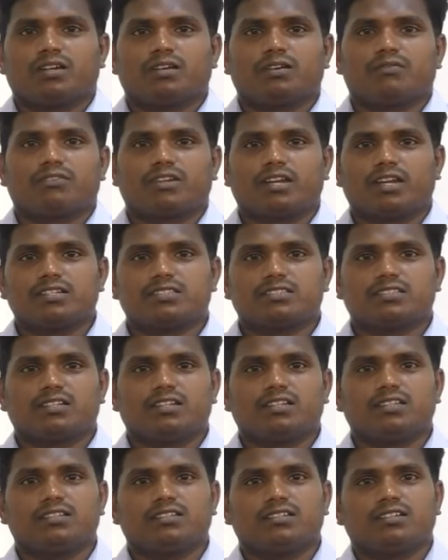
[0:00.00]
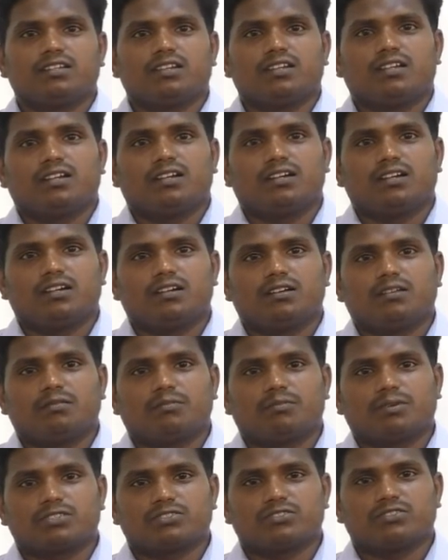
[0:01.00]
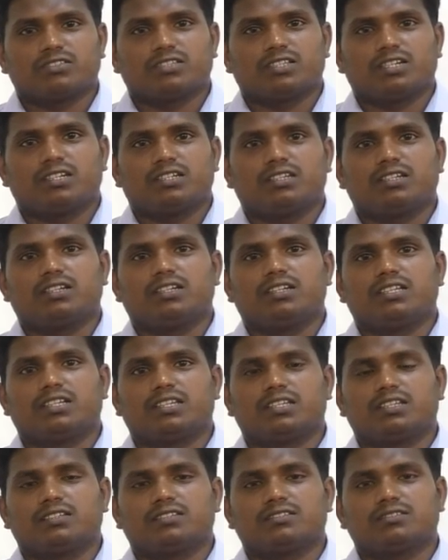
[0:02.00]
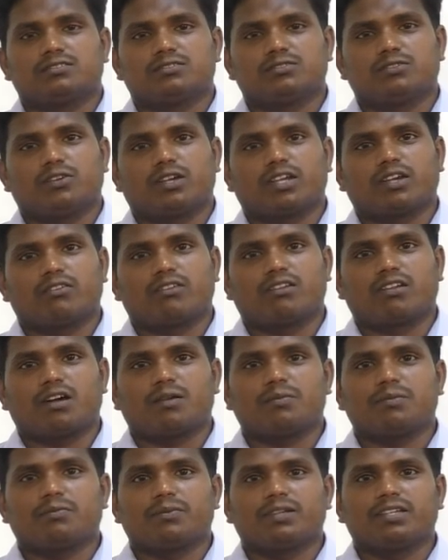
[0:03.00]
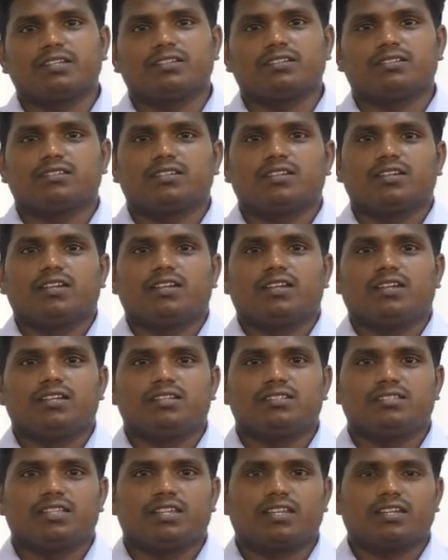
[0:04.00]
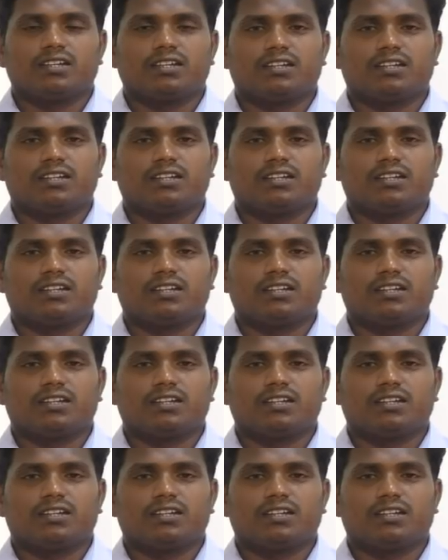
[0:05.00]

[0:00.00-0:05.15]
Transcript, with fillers: financially pursuing that degree. So I got dropped my engineering